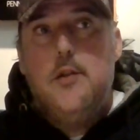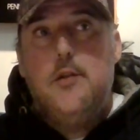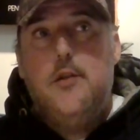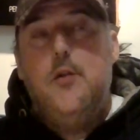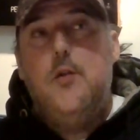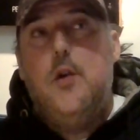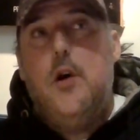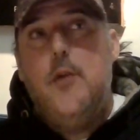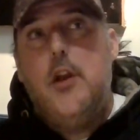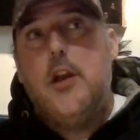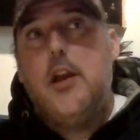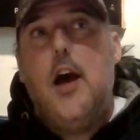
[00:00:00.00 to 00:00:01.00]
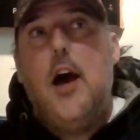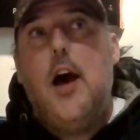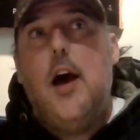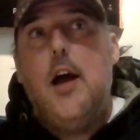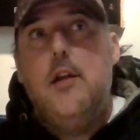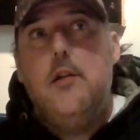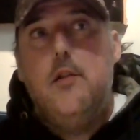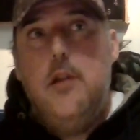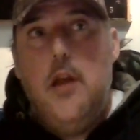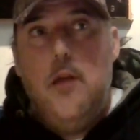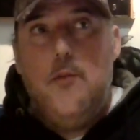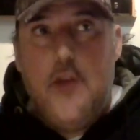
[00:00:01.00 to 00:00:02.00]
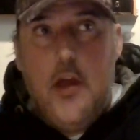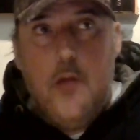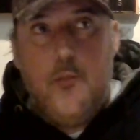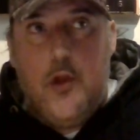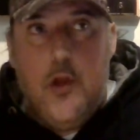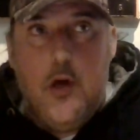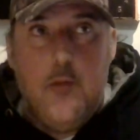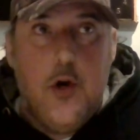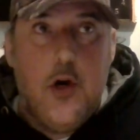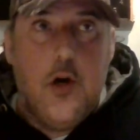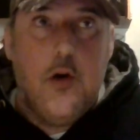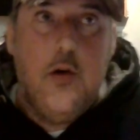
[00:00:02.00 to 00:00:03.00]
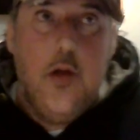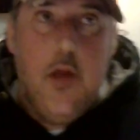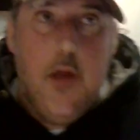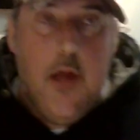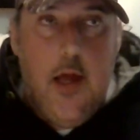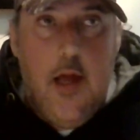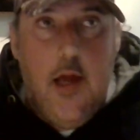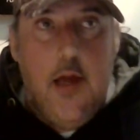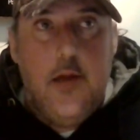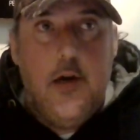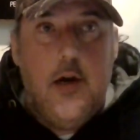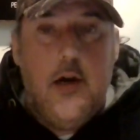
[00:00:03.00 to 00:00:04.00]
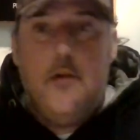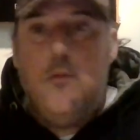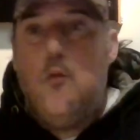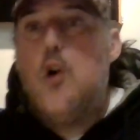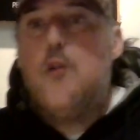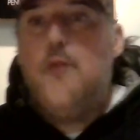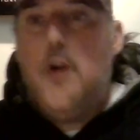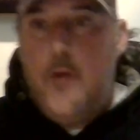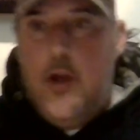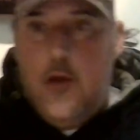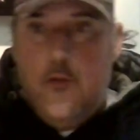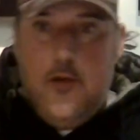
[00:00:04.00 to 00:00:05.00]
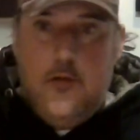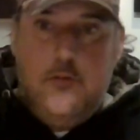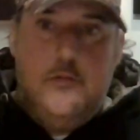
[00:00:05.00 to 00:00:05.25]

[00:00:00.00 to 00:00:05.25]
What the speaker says: to, I met a guy named Sam Palumbo at Waterfowl Banquet.